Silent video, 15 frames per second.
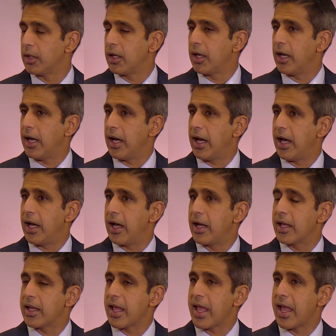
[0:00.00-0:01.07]

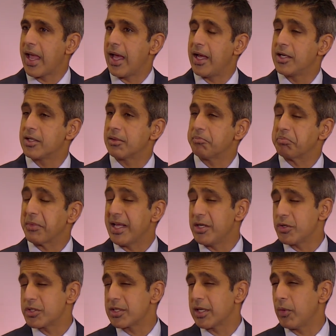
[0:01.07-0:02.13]
And
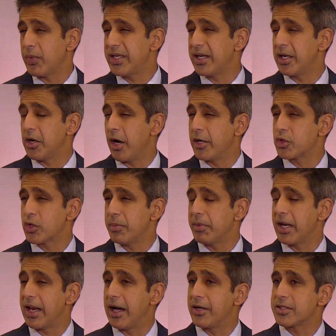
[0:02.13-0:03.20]
interestingly, we did an on-treatment
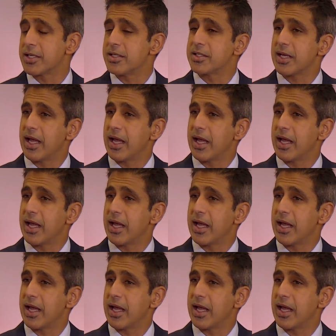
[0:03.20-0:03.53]
analysis,